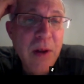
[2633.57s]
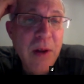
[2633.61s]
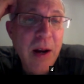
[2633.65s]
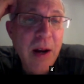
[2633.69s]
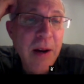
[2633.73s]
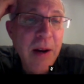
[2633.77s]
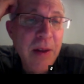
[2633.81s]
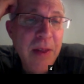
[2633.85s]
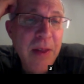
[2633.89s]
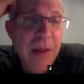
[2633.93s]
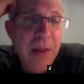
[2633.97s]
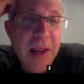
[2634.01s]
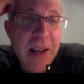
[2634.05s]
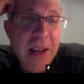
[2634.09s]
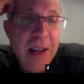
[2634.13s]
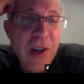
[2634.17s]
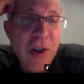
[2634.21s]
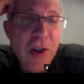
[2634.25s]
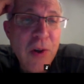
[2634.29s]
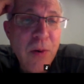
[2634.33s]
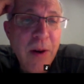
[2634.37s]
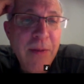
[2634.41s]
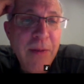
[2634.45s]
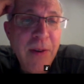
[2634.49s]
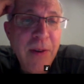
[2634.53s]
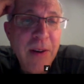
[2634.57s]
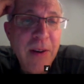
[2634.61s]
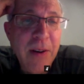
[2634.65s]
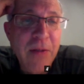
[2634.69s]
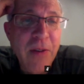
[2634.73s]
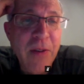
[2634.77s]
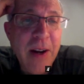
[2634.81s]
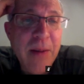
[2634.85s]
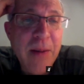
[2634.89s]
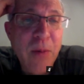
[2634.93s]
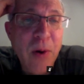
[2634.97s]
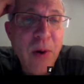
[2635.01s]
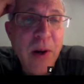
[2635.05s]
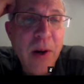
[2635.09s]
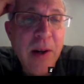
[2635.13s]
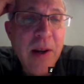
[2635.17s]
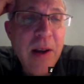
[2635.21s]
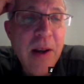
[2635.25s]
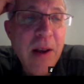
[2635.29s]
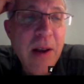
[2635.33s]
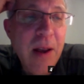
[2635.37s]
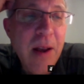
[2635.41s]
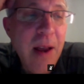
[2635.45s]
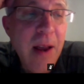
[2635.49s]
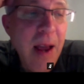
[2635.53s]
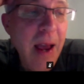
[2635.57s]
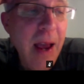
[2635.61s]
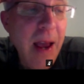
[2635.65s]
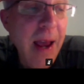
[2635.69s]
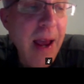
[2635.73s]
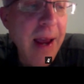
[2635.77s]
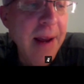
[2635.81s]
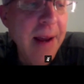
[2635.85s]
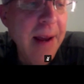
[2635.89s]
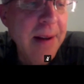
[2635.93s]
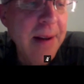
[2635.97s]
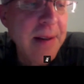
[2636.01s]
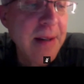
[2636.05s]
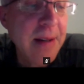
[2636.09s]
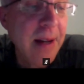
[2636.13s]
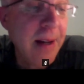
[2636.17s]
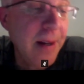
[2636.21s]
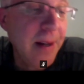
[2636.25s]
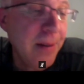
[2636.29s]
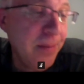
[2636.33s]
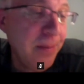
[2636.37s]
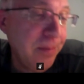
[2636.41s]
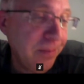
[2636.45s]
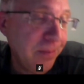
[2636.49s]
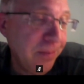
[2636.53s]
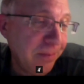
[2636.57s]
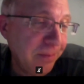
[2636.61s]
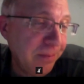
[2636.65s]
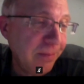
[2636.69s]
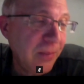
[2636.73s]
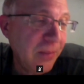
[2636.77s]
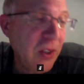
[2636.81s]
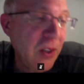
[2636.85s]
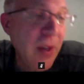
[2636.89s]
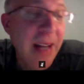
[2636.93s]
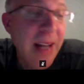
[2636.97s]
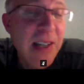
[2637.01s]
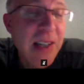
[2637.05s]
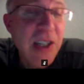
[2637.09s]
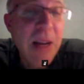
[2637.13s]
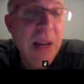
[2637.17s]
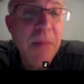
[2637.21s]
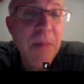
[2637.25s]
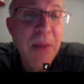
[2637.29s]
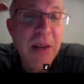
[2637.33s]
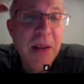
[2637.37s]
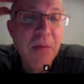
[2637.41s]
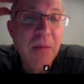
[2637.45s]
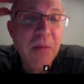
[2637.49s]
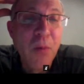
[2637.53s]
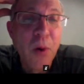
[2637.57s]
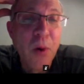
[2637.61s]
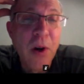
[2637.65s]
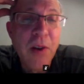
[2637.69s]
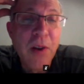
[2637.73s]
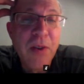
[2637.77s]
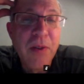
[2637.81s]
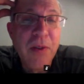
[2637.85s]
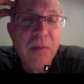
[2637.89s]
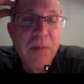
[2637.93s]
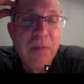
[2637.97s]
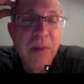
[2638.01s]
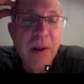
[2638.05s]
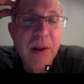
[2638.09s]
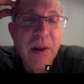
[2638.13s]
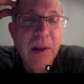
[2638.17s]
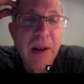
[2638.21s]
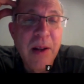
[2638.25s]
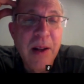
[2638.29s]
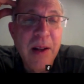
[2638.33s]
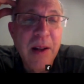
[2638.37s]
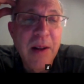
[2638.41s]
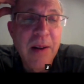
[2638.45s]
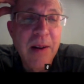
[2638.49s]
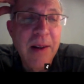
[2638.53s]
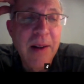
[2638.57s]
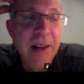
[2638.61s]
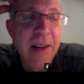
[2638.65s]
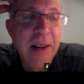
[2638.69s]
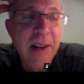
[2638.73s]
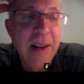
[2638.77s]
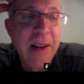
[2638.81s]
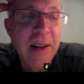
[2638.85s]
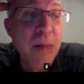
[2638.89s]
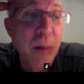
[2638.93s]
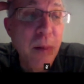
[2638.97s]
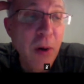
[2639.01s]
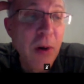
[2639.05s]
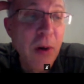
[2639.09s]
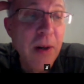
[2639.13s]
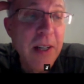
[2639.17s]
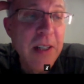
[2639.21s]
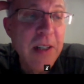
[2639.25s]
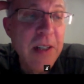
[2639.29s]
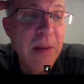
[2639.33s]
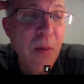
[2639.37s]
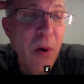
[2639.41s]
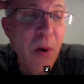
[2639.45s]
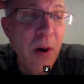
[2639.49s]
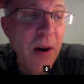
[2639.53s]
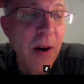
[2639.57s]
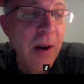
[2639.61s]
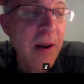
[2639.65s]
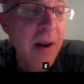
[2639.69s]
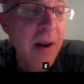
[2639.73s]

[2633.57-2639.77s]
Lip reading: think it's a terrific framework, and so that's something worth exploring some more.